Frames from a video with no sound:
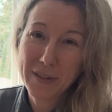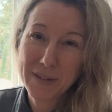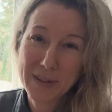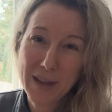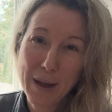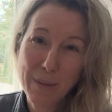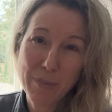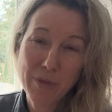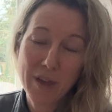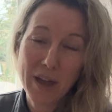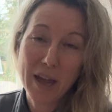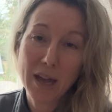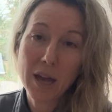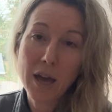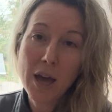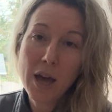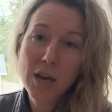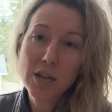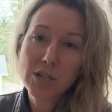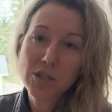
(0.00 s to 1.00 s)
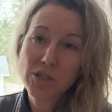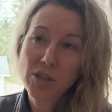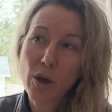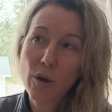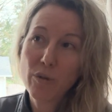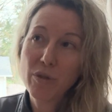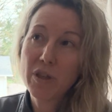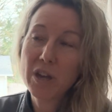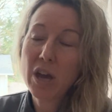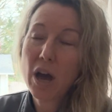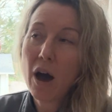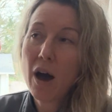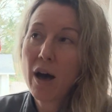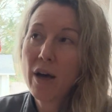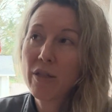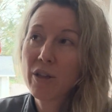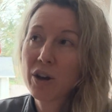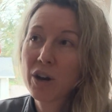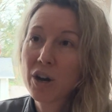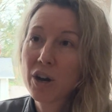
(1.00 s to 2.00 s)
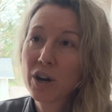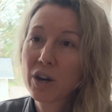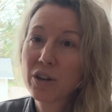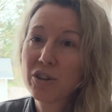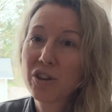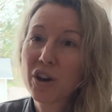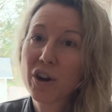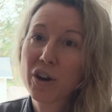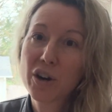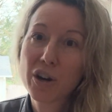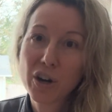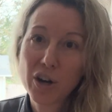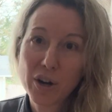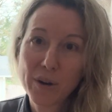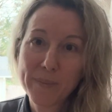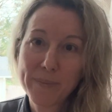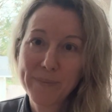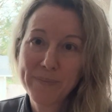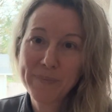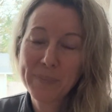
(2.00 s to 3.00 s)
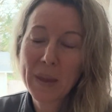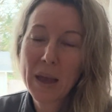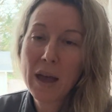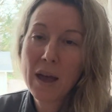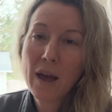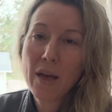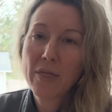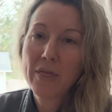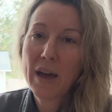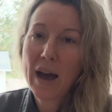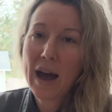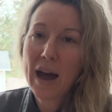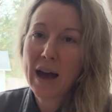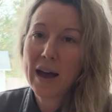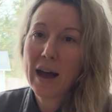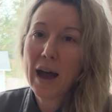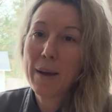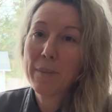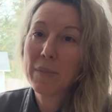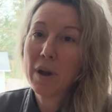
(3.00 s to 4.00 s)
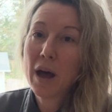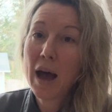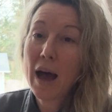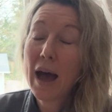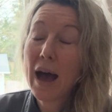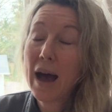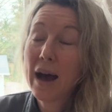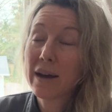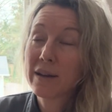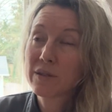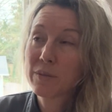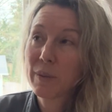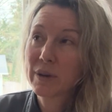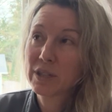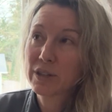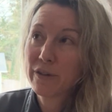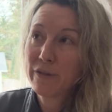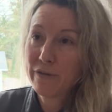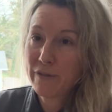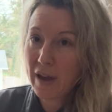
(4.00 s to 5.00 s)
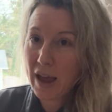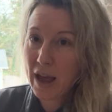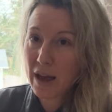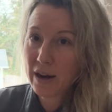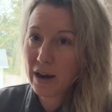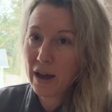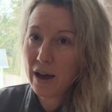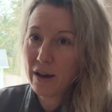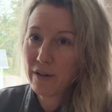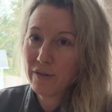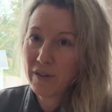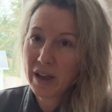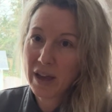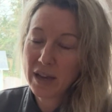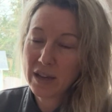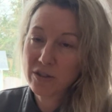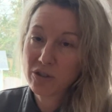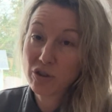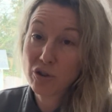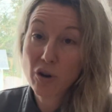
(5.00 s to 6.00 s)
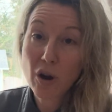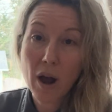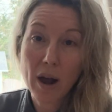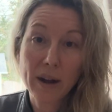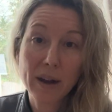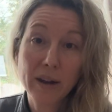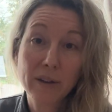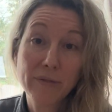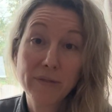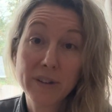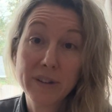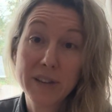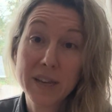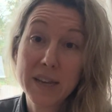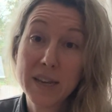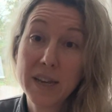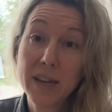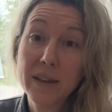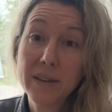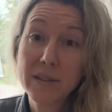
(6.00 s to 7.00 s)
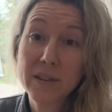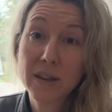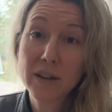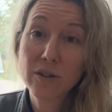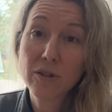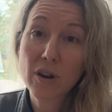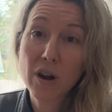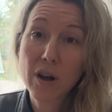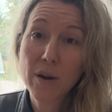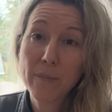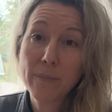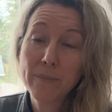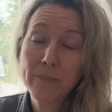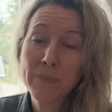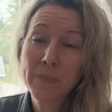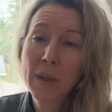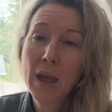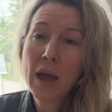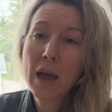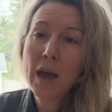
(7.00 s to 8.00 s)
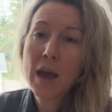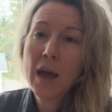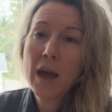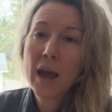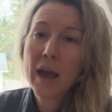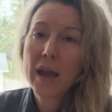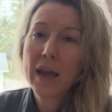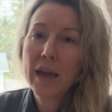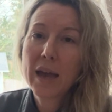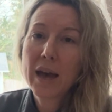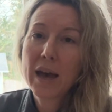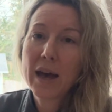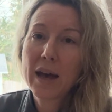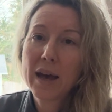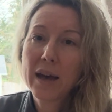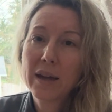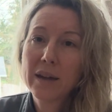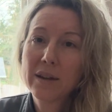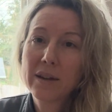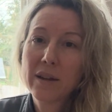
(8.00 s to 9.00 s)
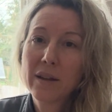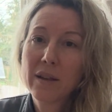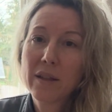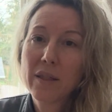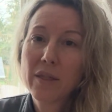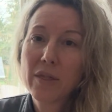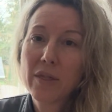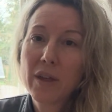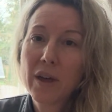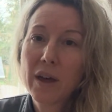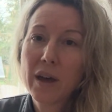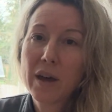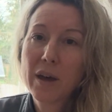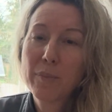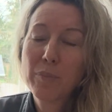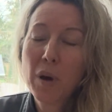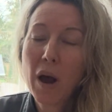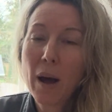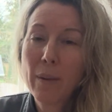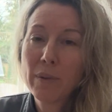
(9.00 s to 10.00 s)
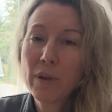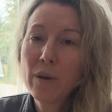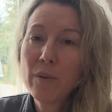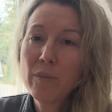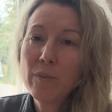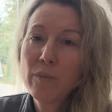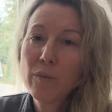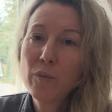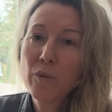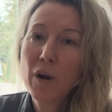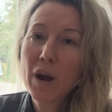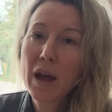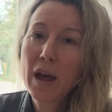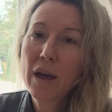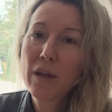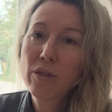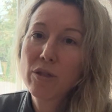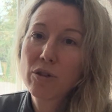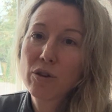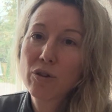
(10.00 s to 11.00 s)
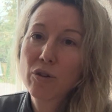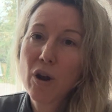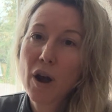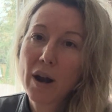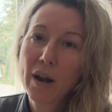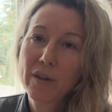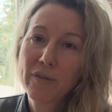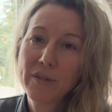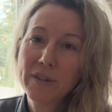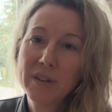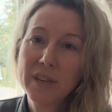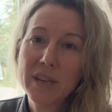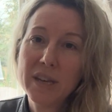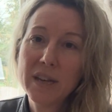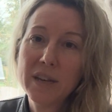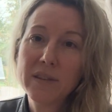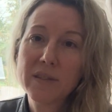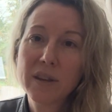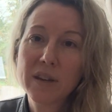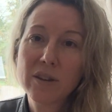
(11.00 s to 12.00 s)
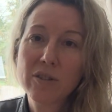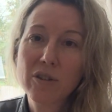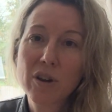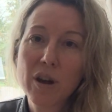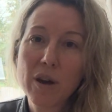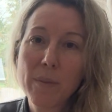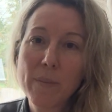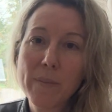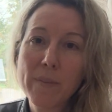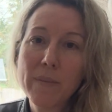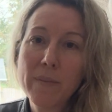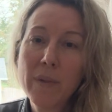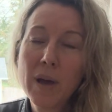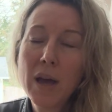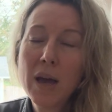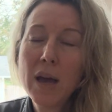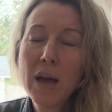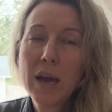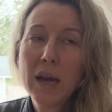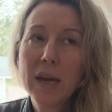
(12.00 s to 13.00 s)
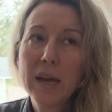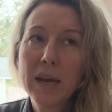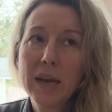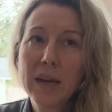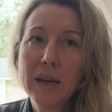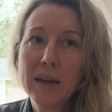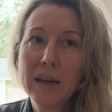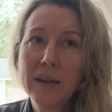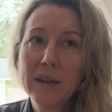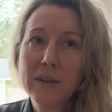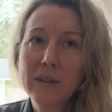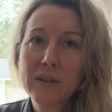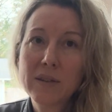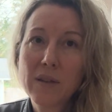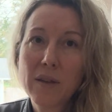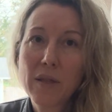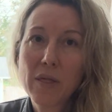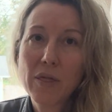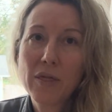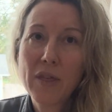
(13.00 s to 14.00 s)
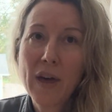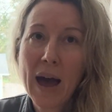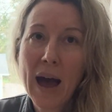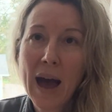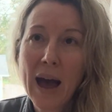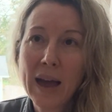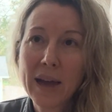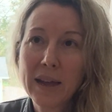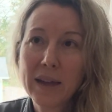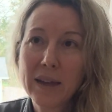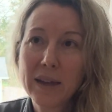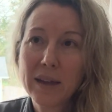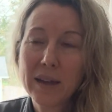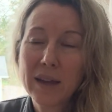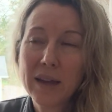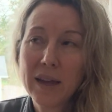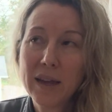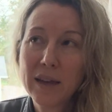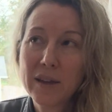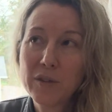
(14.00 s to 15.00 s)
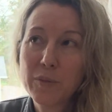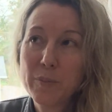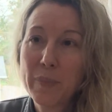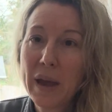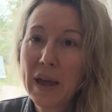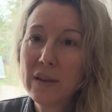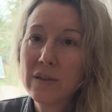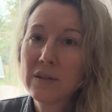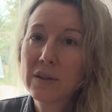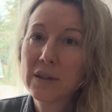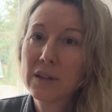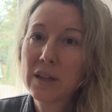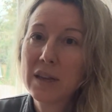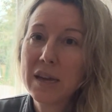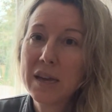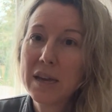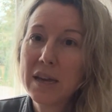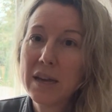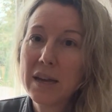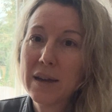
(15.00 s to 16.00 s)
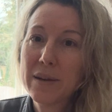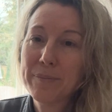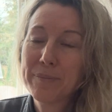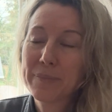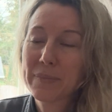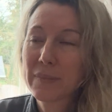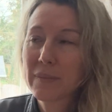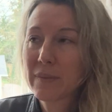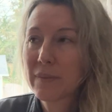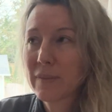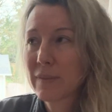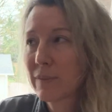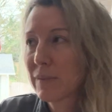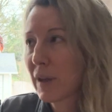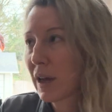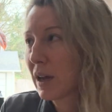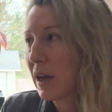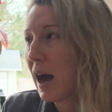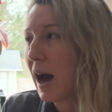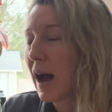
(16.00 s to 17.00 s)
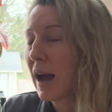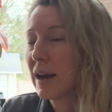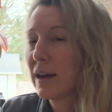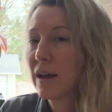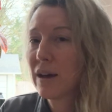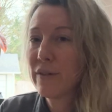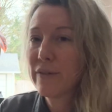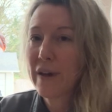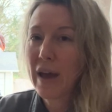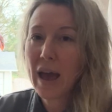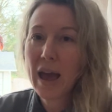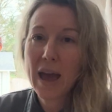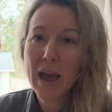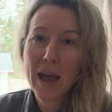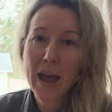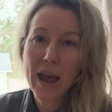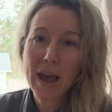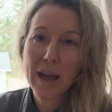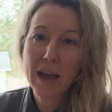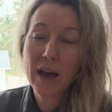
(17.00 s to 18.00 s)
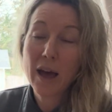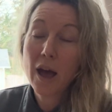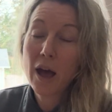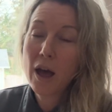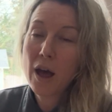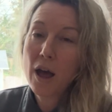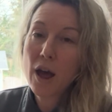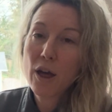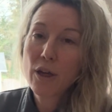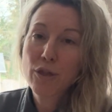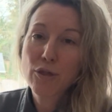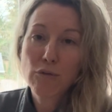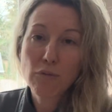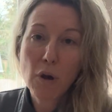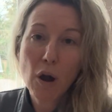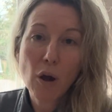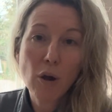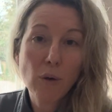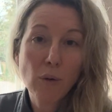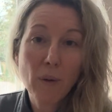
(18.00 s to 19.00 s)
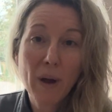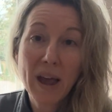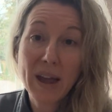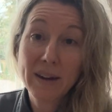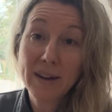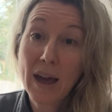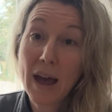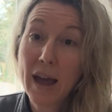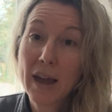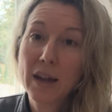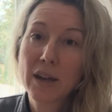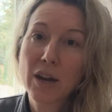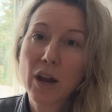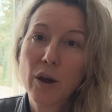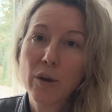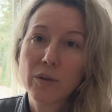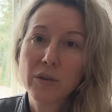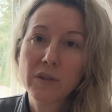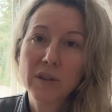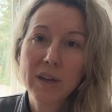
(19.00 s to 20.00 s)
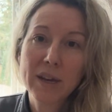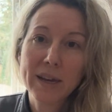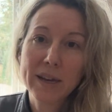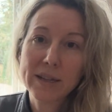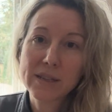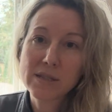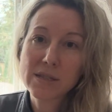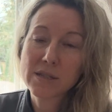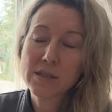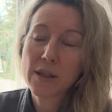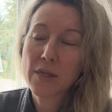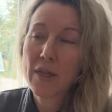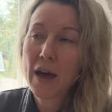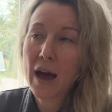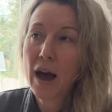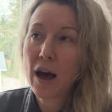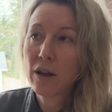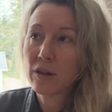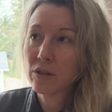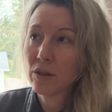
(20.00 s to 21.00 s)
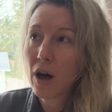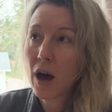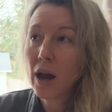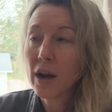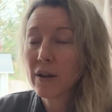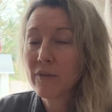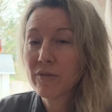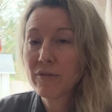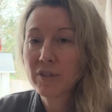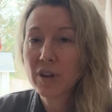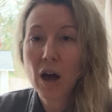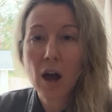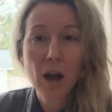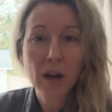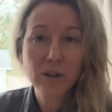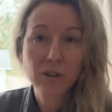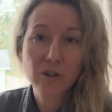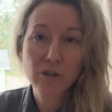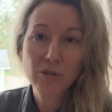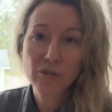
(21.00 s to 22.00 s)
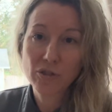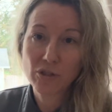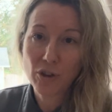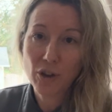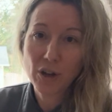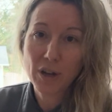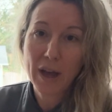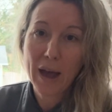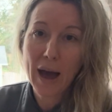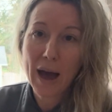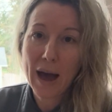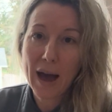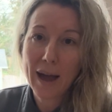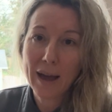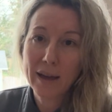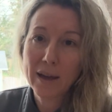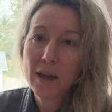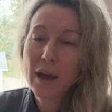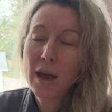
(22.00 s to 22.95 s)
same thing. So the other term that I'm not as much a fan of is chronic fatigue syndrome. And the problem with chronic fatigue syndrome is that is basically kind of a throwaway diagnosis that a lot of doctors look at,